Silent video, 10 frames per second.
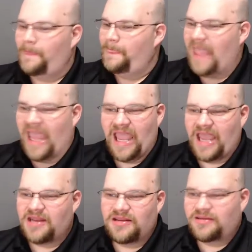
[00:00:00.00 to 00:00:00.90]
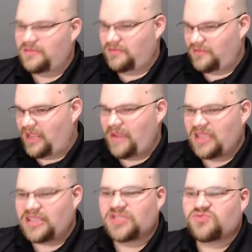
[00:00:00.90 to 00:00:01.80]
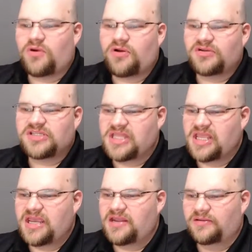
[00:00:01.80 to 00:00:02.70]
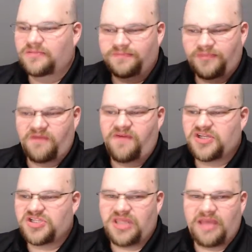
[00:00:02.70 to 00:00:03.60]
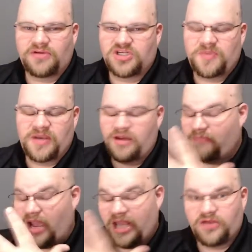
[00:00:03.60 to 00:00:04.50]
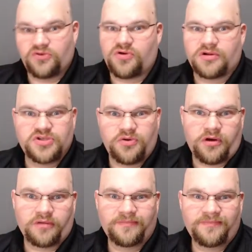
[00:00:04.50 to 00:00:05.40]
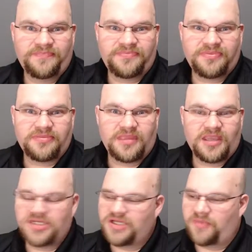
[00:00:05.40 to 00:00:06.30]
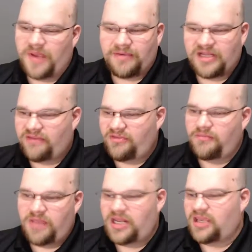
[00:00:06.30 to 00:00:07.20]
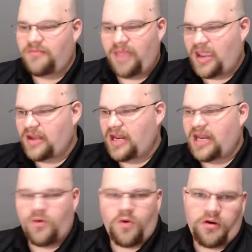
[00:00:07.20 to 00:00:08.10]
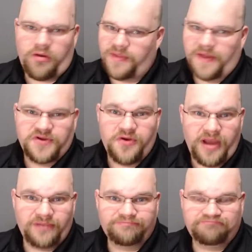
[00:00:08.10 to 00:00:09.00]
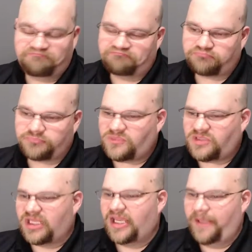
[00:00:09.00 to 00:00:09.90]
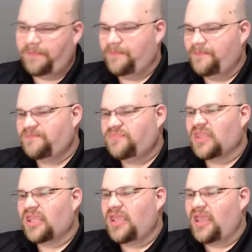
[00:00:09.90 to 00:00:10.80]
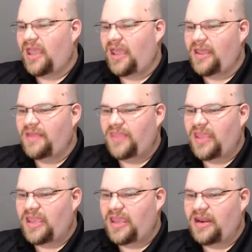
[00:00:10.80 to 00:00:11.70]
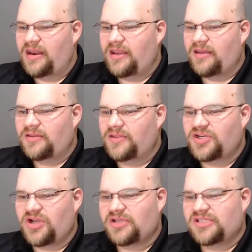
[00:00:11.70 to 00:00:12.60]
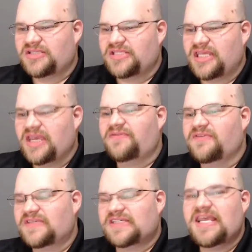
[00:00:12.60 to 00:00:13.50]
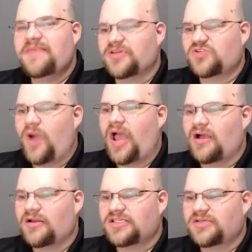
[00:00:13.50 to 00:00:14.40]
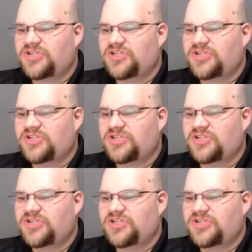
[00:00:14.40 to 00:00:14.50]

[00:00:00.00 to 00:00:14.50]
and they make these rolls, and then eventually they will just become mind controlled to her. She will be able to give them any command, any order, and they'll do it. Okay? And then she also has the gift of sleep as well. So